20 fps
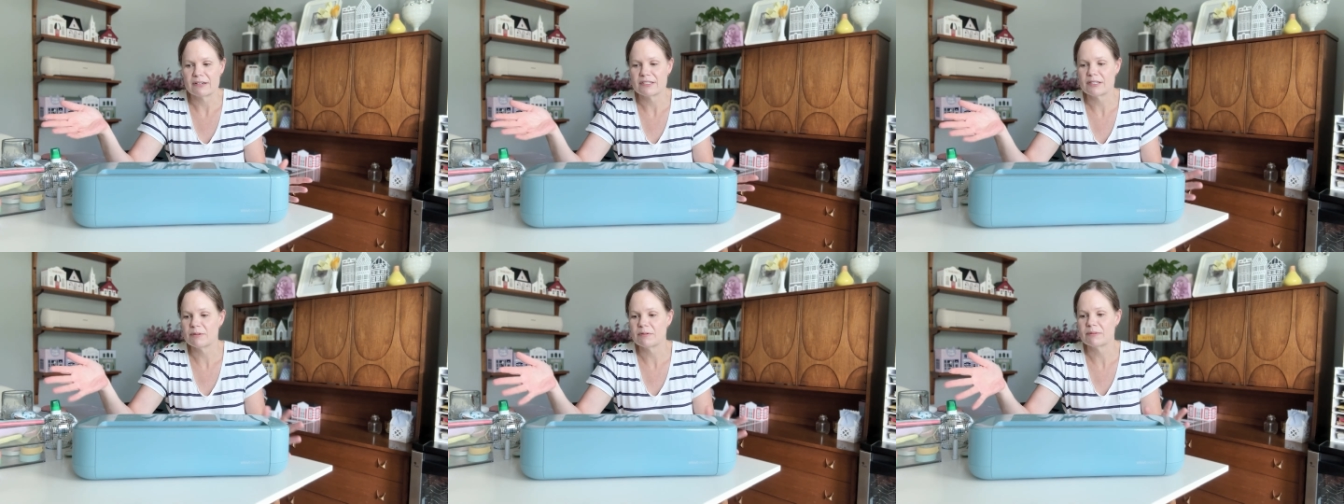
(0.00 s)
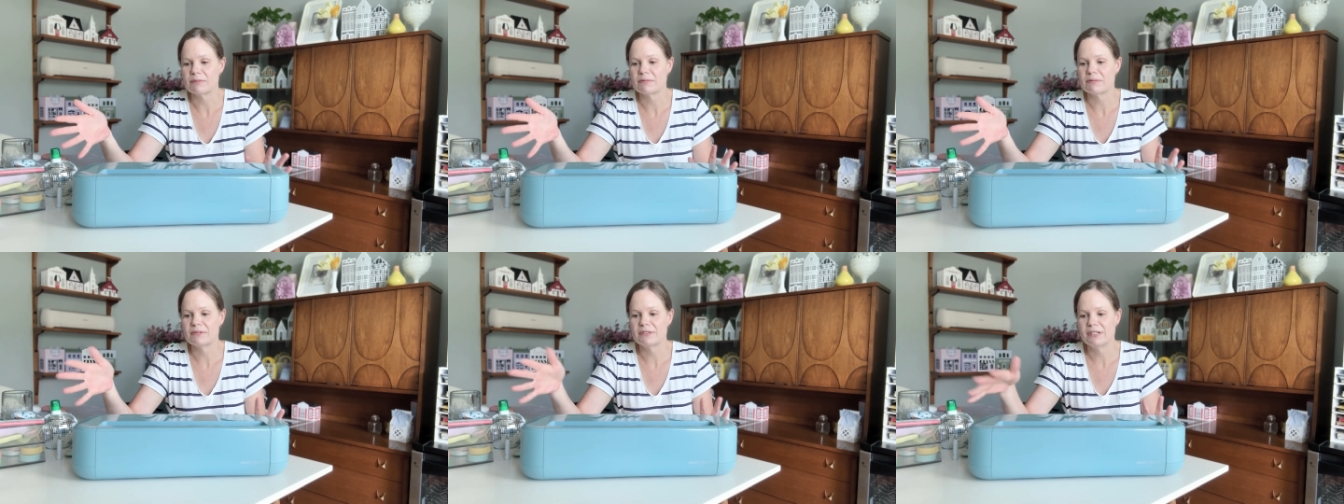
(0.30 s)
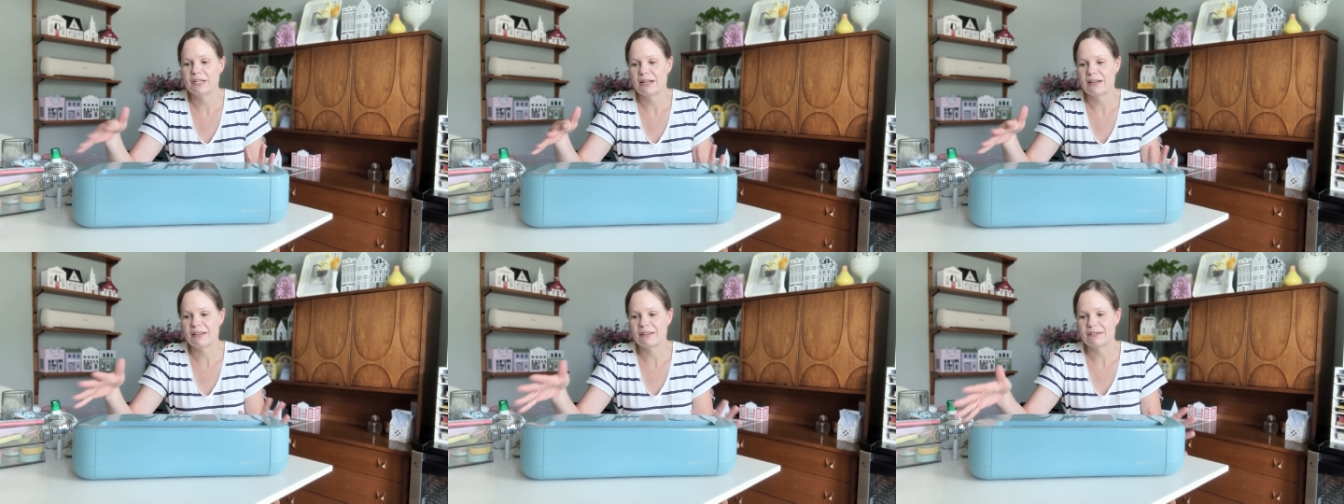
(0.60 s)
So
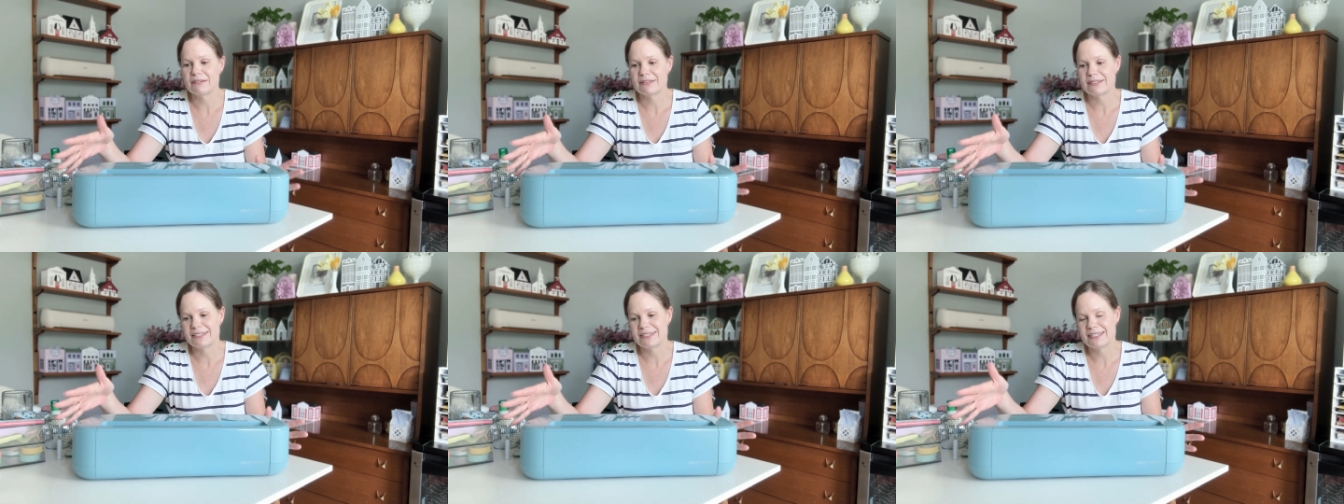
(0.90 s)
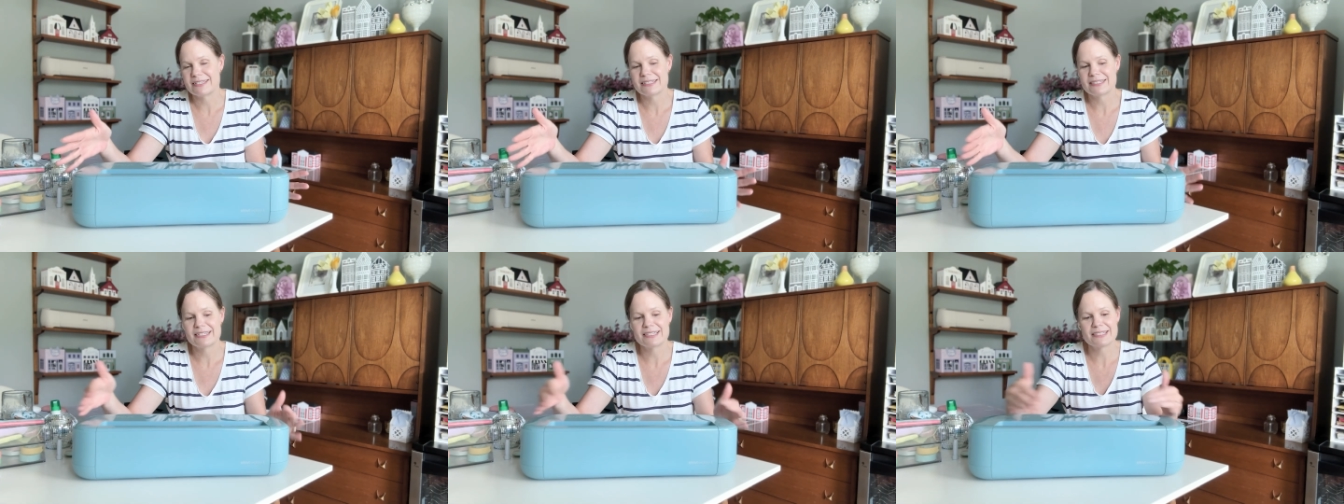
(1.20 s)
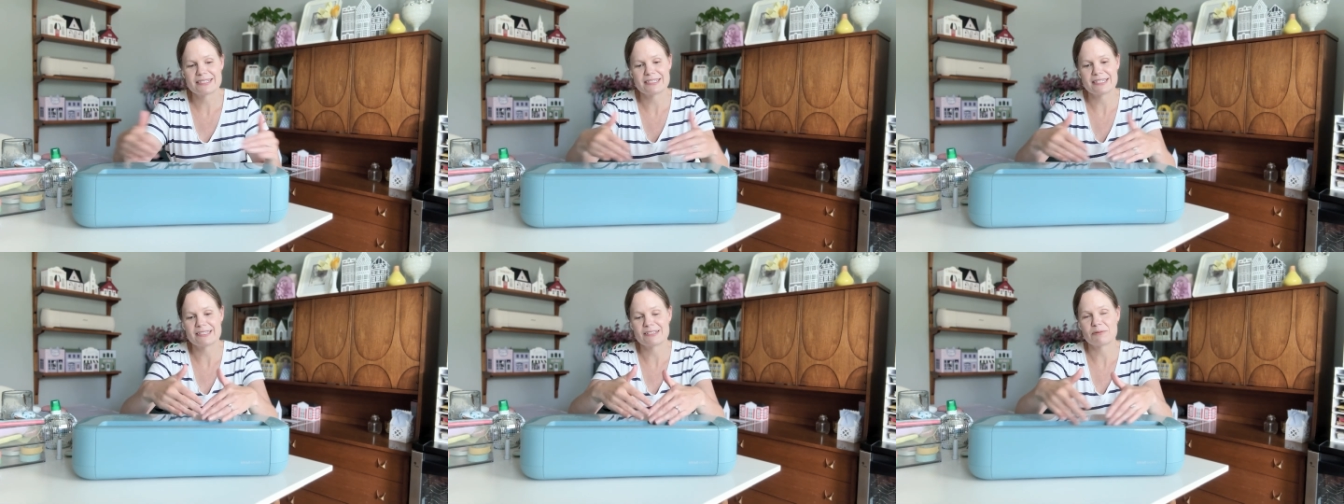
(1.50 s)

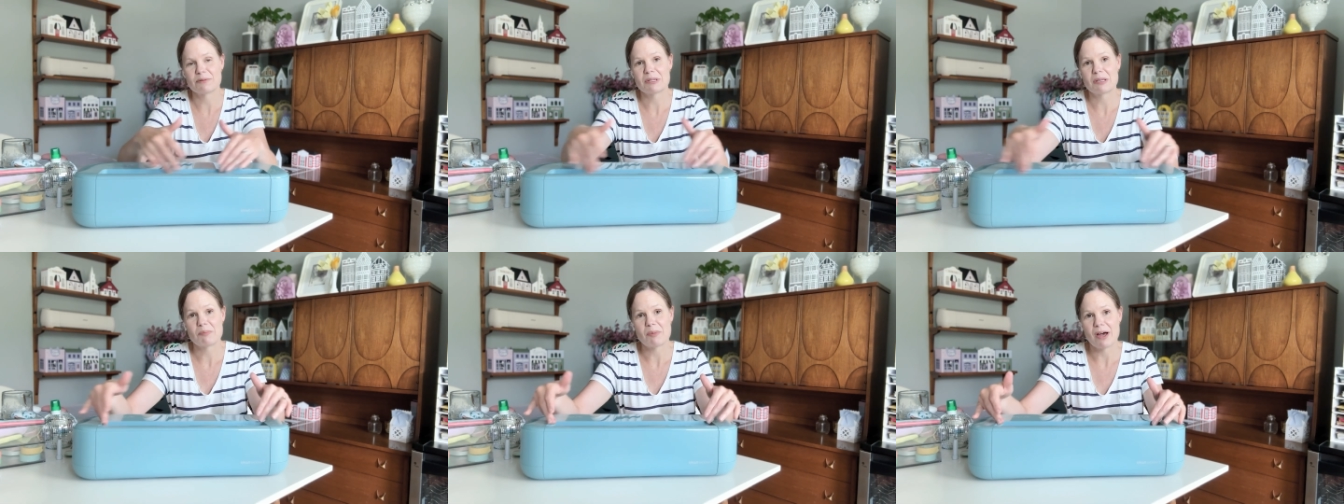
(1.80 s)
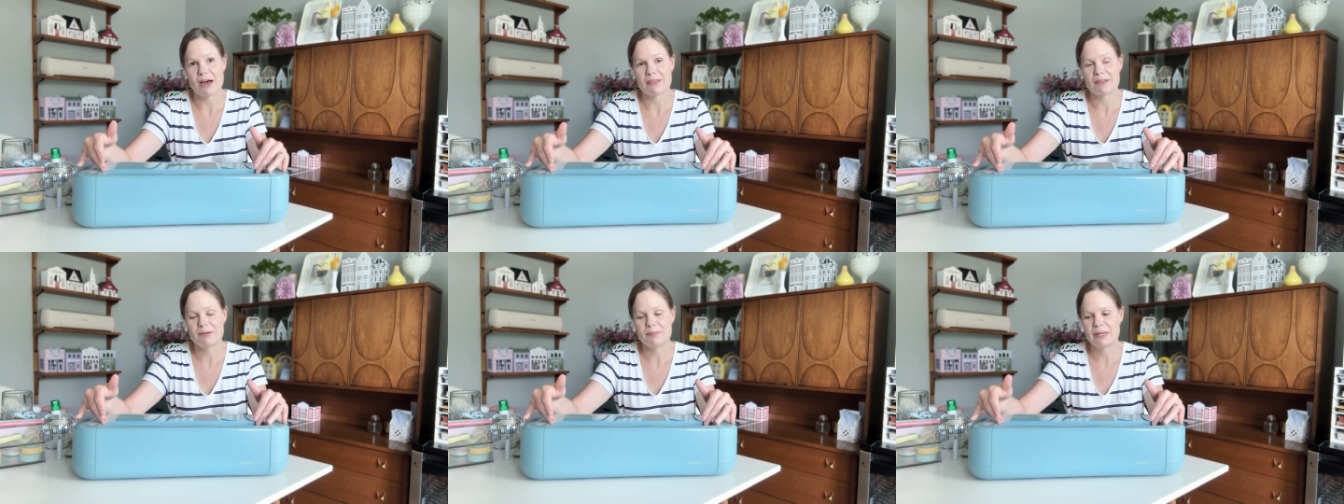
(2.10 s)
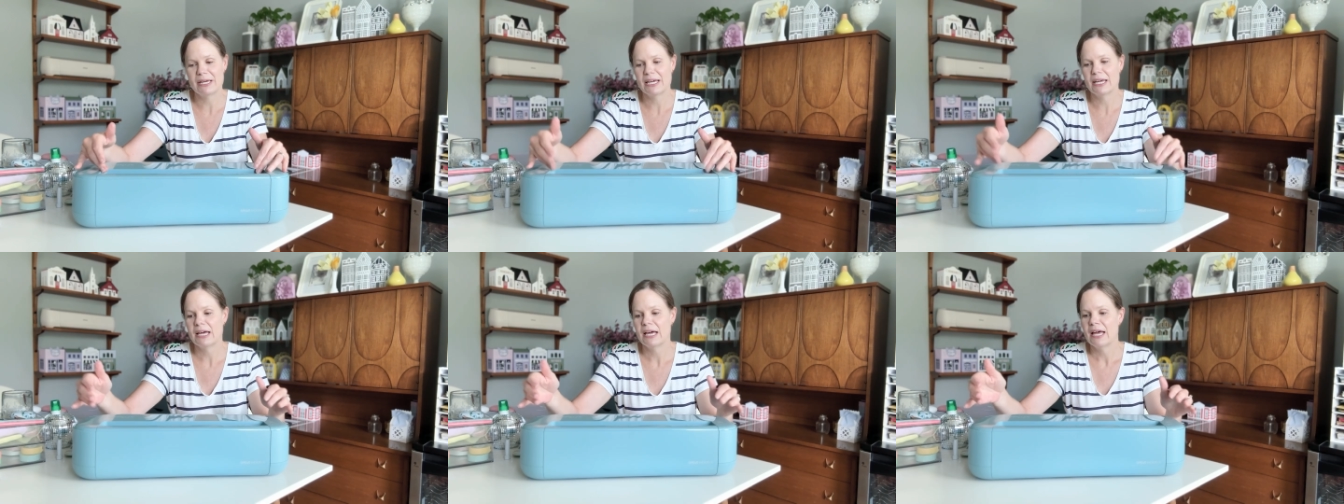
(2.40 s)
this doesn't really bother
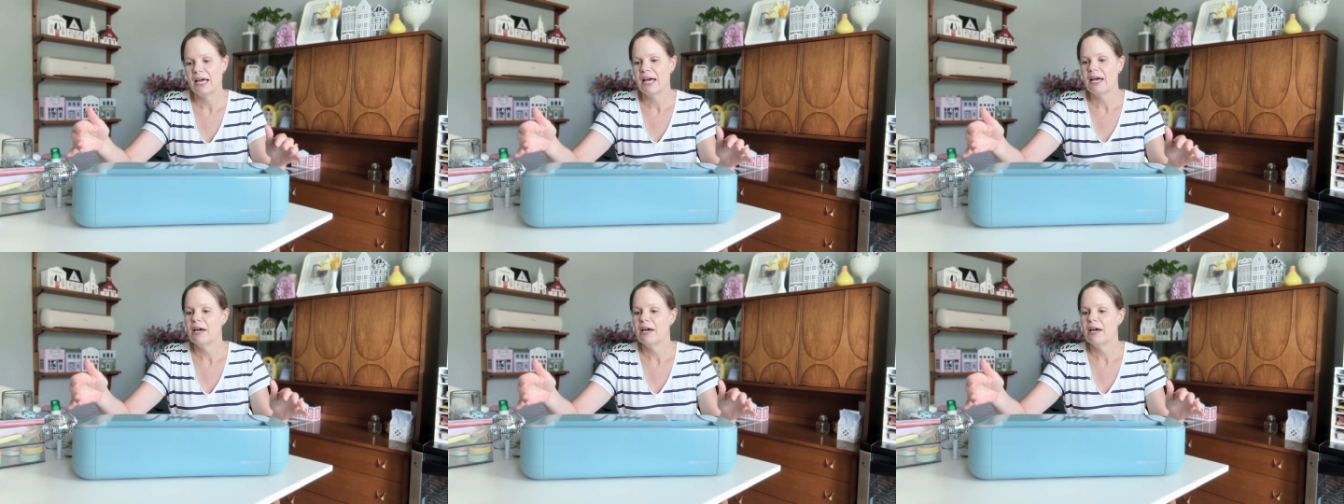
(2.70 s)
me,